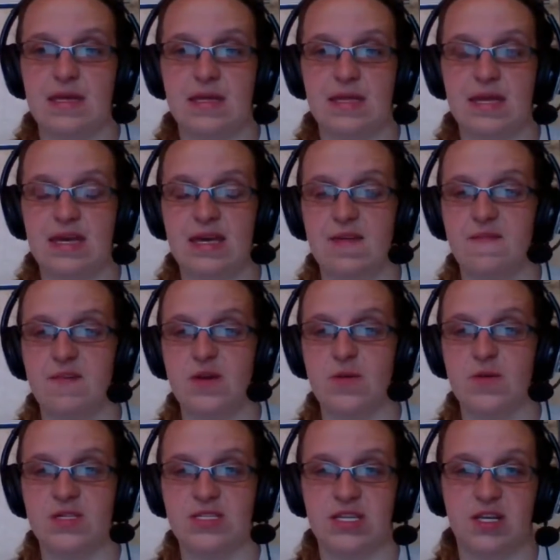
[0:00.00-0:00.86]
they give
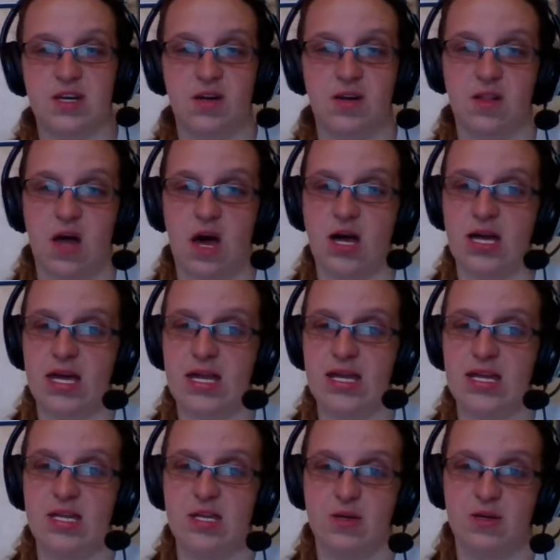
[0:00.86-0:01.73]
you a secure login,
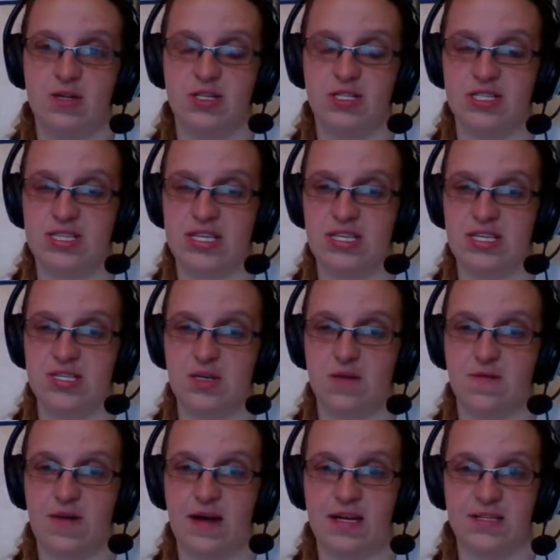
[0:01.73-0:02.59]
and you can just get to your
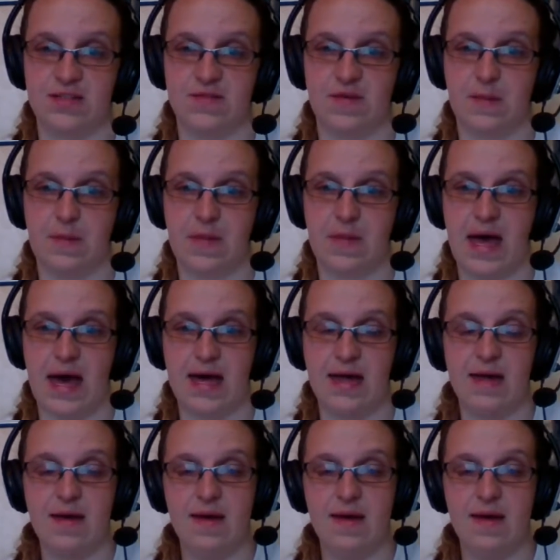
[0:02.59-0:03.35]
files from that.